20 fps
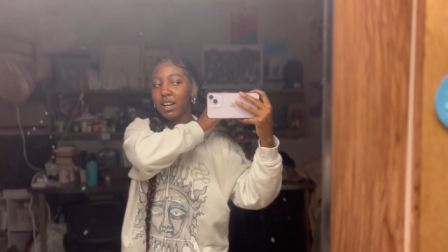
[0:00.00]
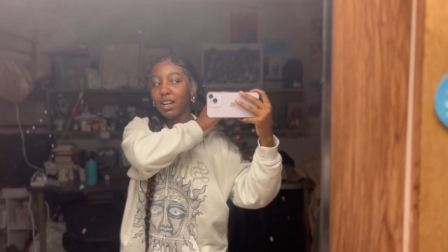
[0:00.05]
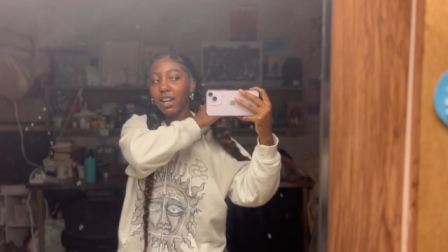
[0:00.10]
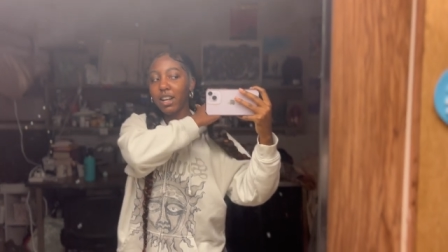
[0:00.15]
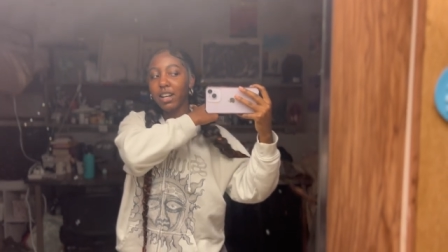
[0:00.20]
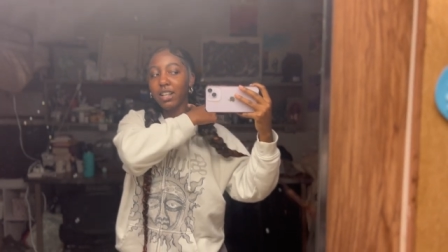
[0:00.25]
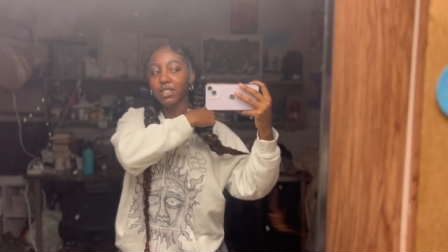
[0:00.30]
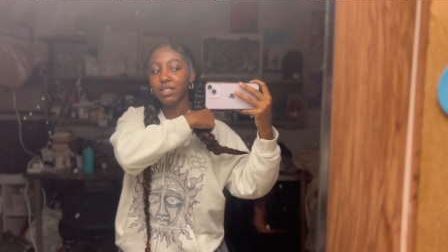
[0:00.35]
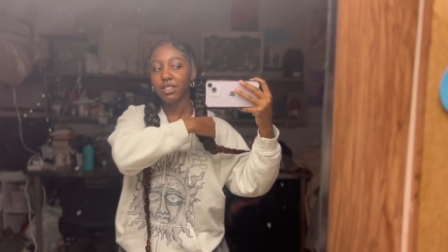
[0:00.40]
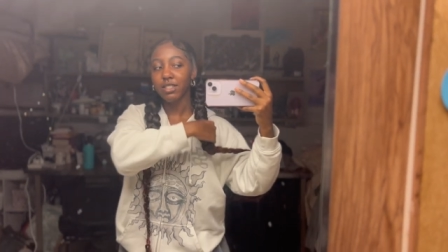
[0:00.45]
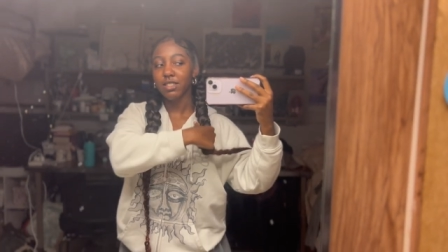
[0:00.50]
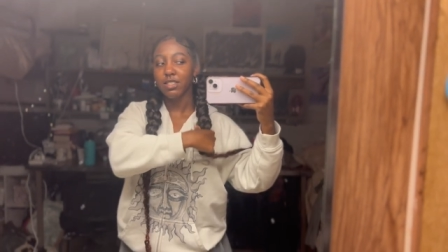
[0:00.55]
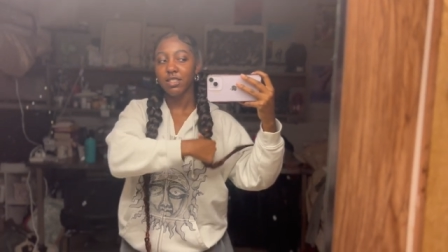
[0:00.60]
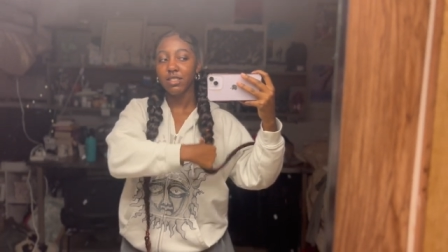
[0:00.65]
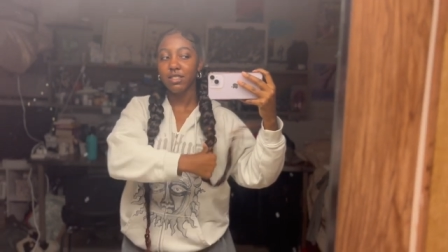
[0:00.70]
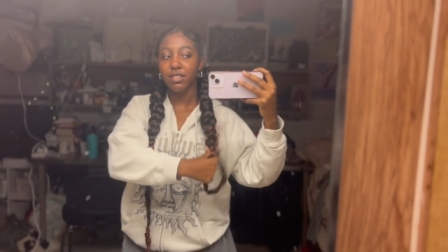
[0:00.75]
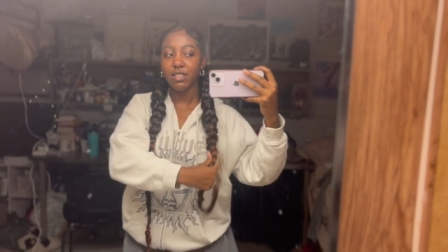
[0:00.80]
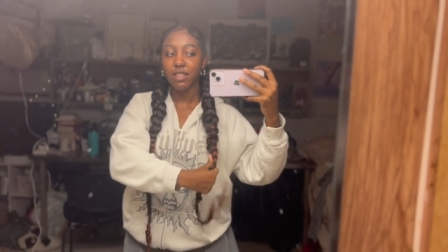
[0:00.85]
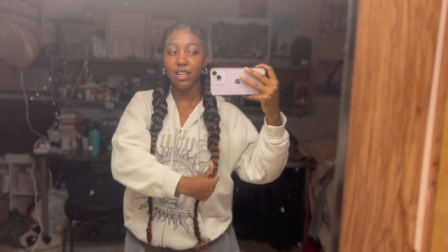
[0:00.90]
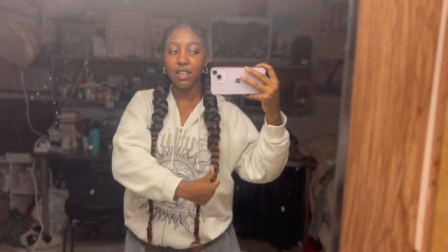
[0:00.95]
I actually
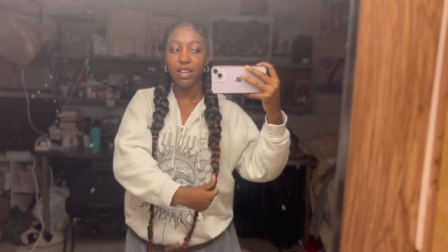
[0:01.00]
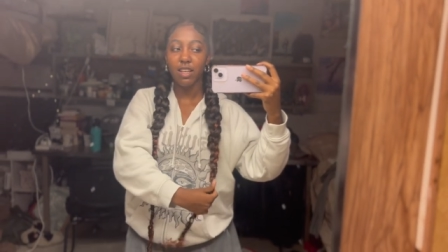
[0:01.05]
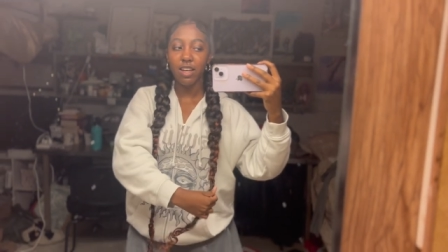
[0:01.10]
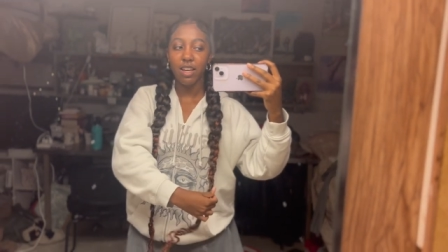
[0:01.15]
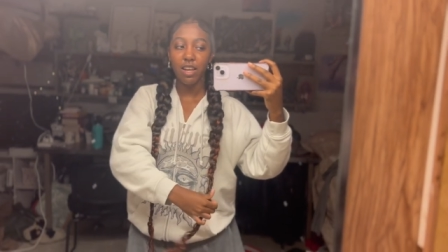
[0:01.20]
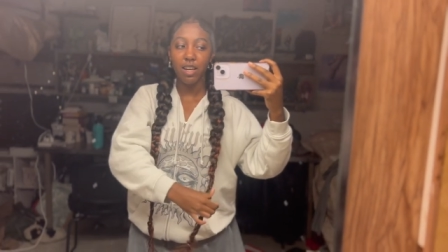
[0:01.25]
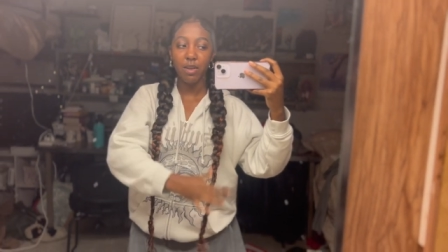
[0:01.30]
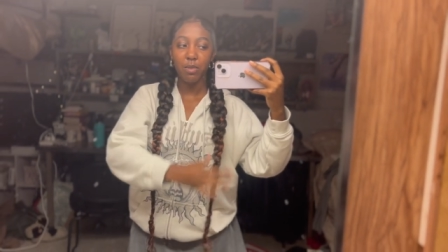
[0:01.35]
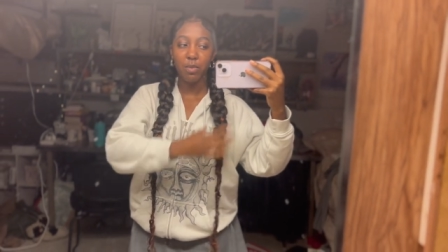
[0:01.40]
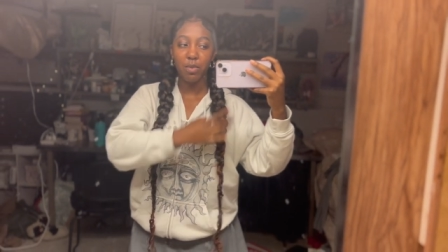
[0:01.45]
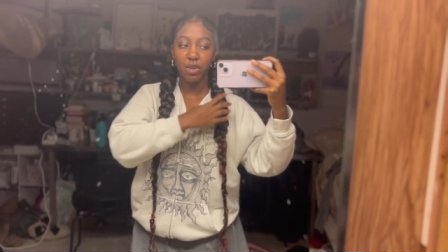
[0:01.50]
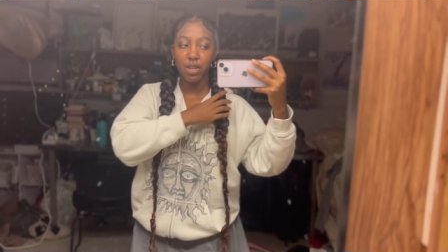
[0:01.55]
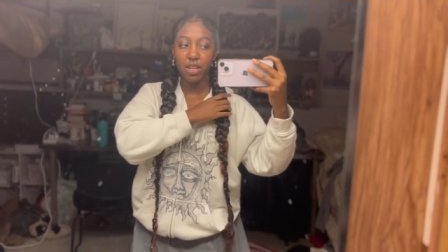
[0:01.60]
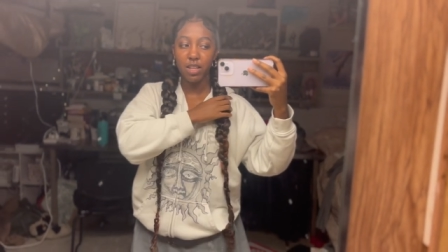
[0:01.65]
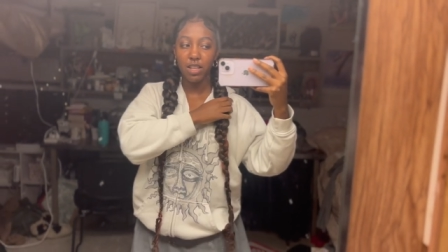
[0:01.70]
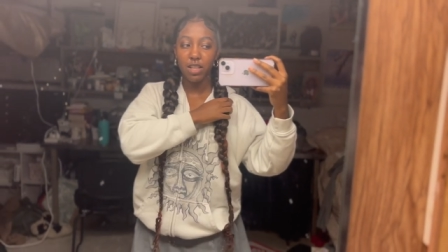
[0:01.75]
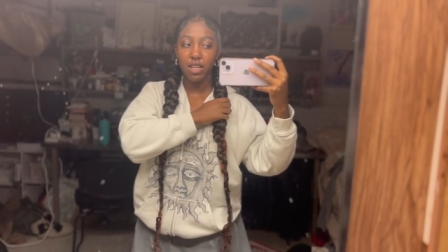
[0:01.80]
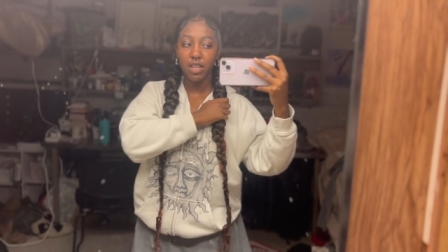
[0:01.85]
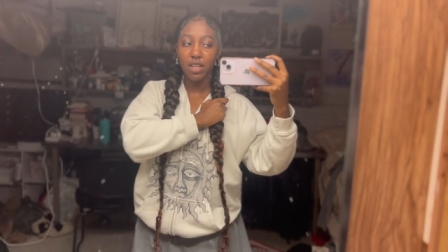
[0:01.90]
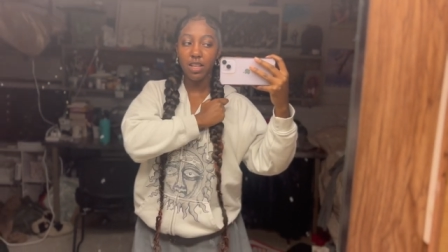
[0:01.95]
suck at
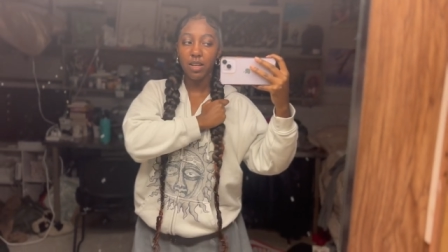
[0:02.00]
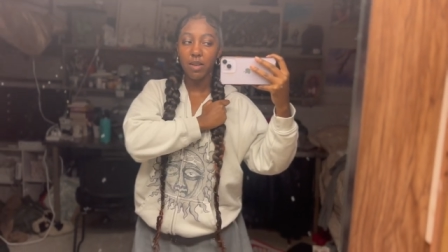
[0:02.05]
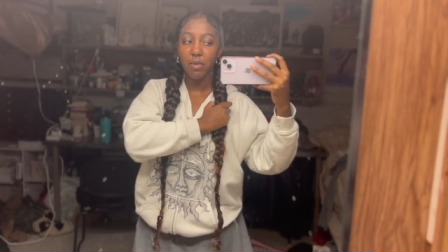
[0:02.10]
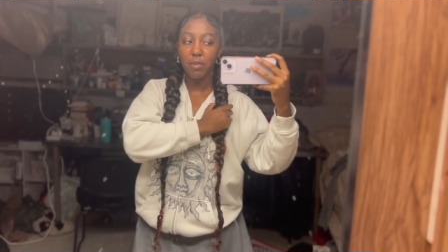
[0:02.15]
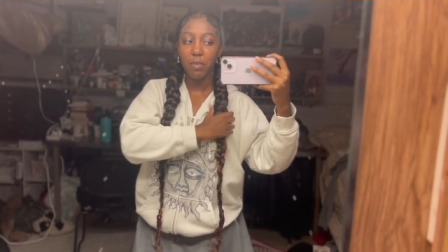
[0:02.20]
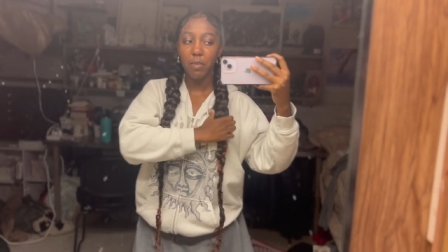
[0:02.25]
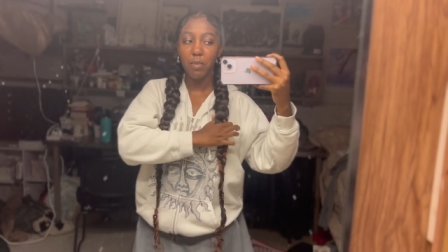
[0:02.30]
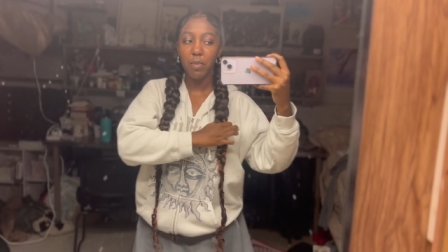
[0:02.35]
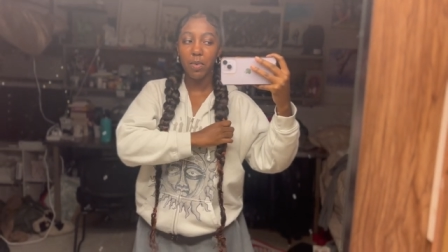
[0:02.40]
braiding,